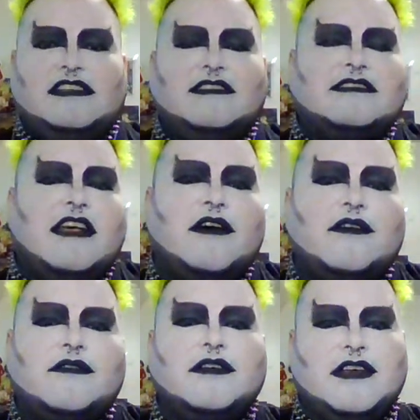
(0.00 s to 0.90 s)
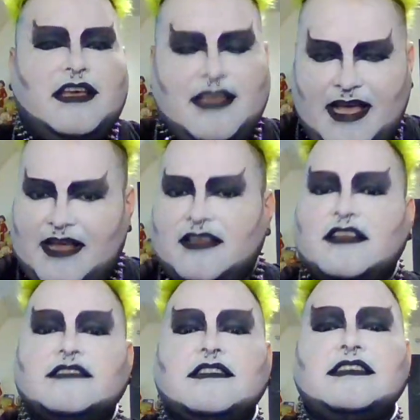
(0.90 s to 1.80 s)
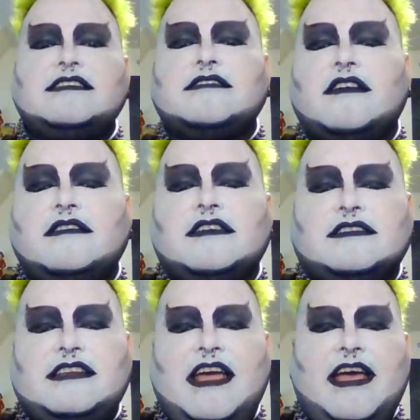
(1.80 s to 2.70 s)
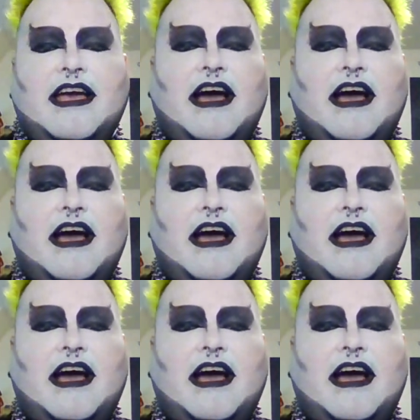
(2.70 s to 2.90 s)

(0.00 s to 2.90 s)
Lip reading: So, yeah. So this is our look today.